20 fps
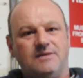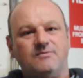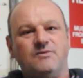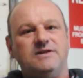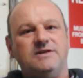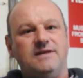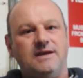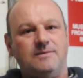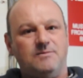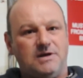and
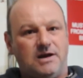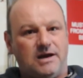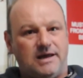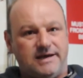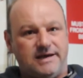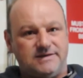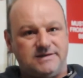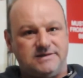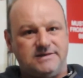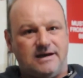we dim the
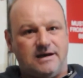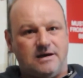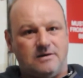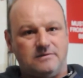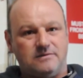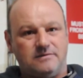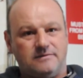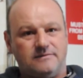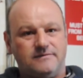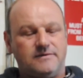lights
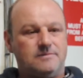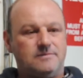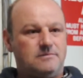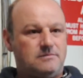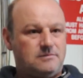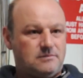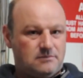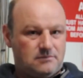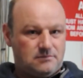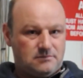down from